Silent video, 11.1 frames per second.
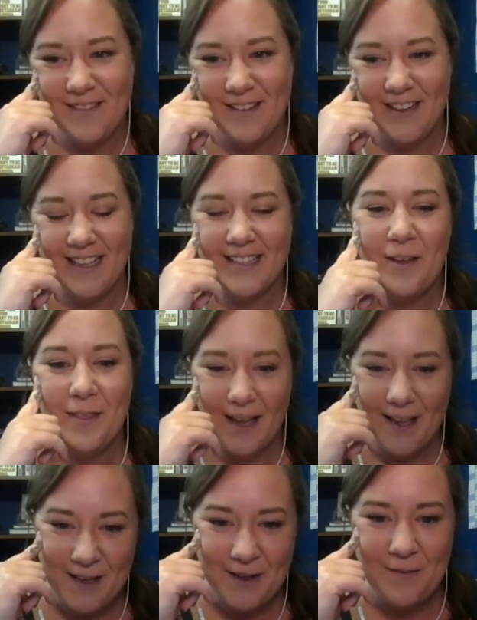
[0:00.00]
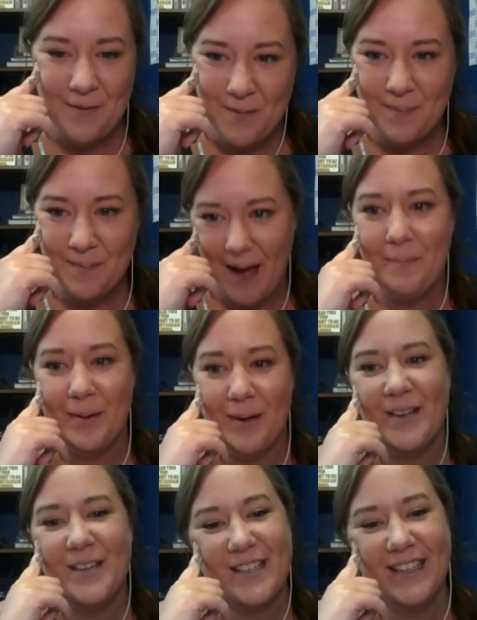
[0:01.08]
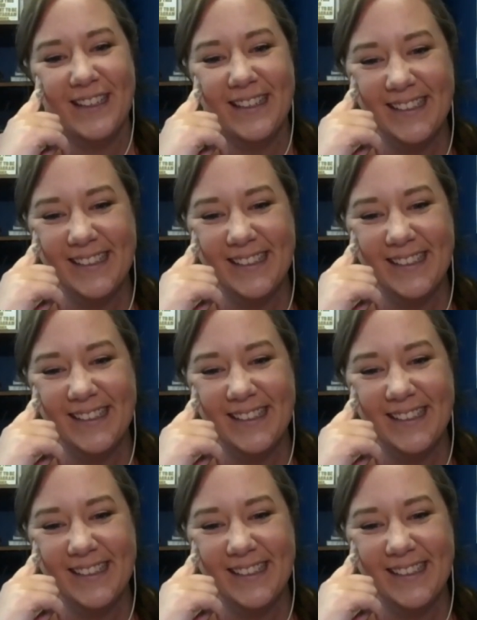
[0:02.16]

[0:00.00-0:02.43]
I'm loving it. So thank you for that push.